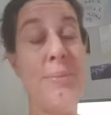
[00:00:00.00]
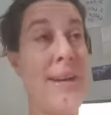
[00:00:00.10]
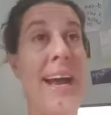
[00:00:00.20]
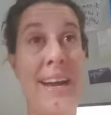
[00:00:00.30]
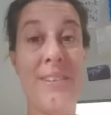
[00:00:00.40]
I
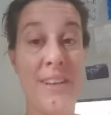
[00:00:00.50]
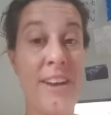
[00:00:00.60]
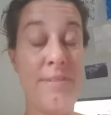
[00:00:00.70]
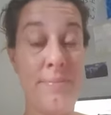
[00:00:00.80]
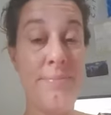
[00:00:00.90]
have a lot of
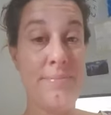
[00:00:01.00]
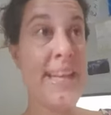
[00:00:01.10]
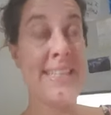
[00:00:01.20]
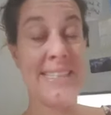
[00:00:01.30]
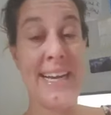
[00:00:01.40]

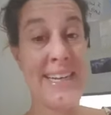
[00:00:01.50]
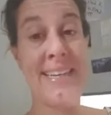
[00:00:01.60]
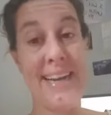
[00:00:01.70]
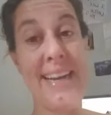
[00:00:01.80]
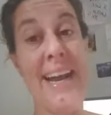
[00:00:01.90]
things I need to get
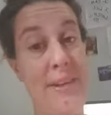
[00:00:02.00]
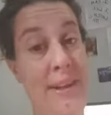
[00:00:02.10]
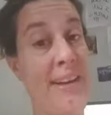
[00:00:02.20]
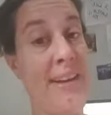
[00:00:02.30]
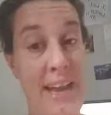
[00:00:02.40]
out. I've got a
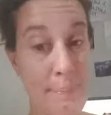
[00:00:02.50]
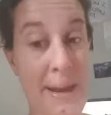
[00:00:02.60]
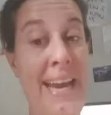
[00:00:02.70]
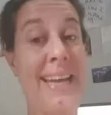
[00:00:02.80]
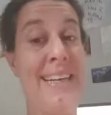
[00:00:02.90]
lot of
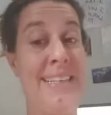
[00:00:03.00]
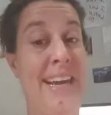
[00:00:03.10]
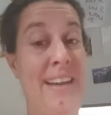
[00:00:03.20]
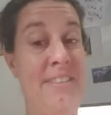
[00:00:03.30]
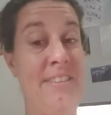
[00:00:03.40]
pain inside
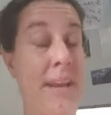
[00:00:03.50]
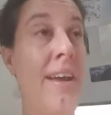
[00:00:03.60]
of me.